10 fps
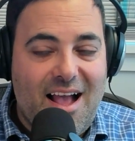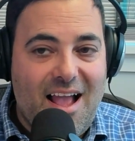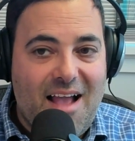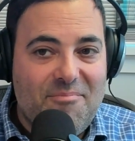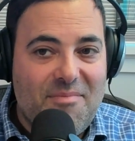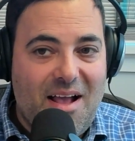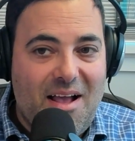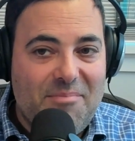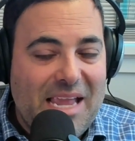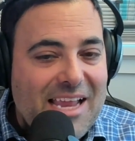I'm
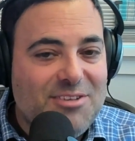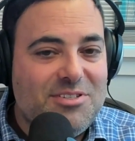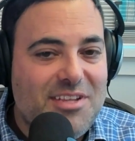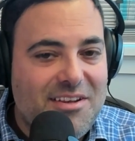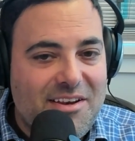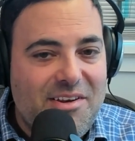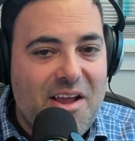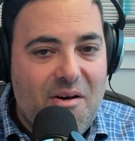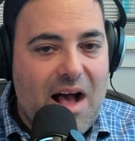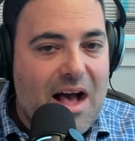interested to
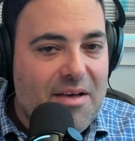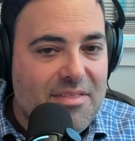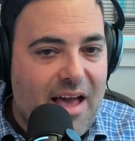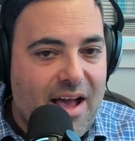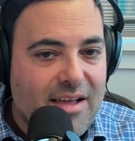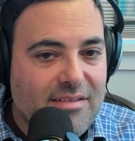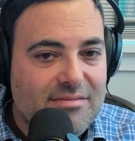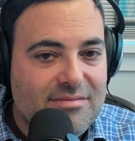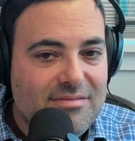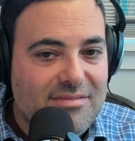know how that
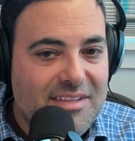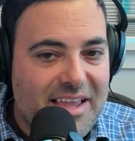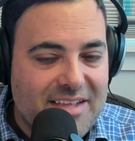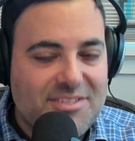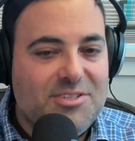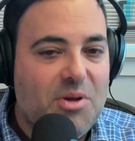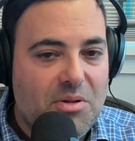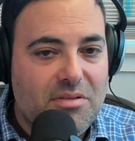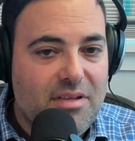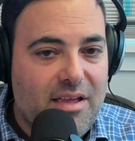gets
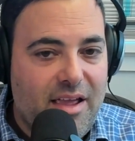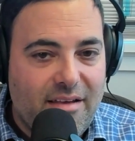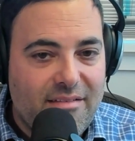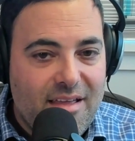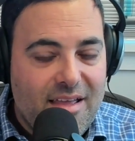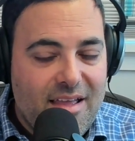sold, and